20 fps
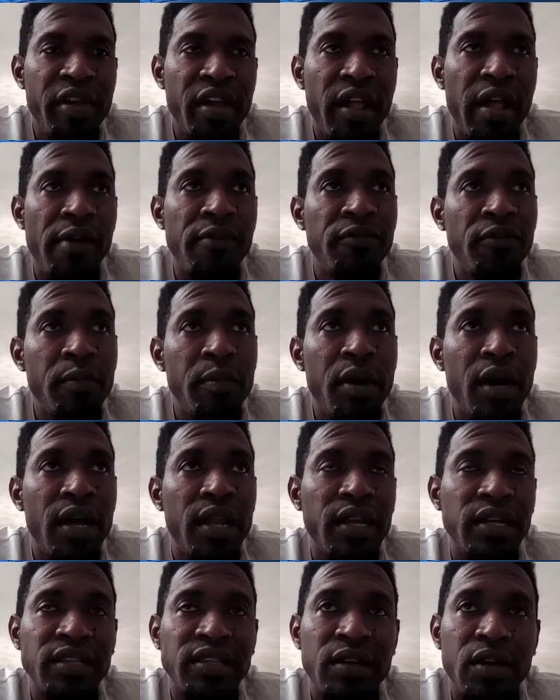Jamaica
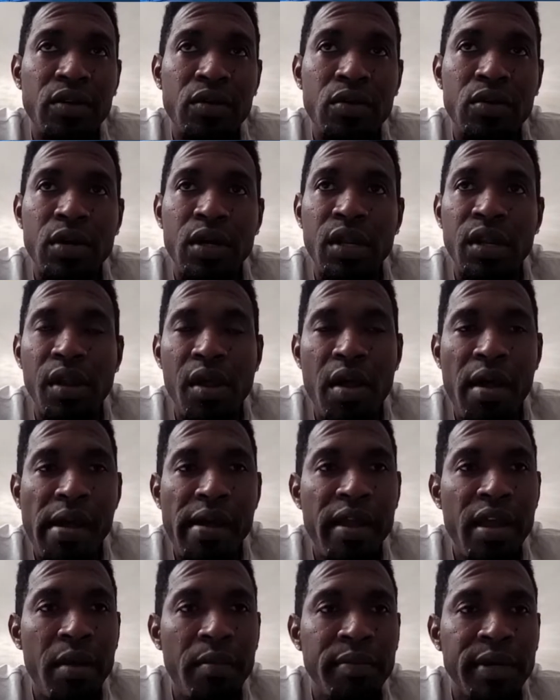football as a whole.
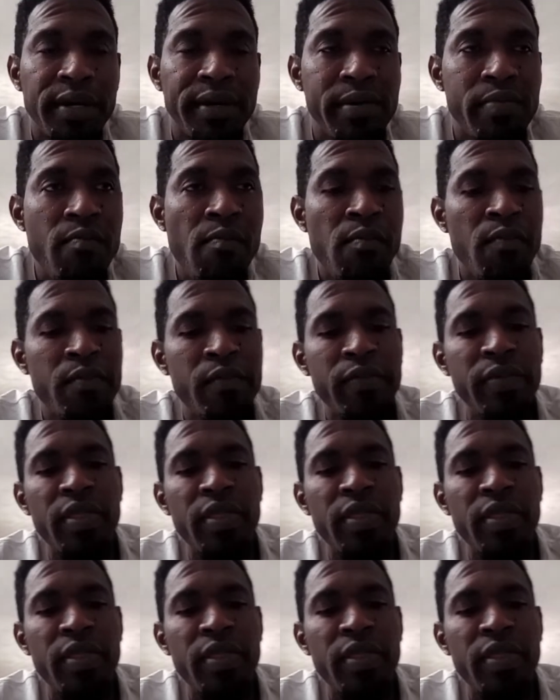Yeah, man.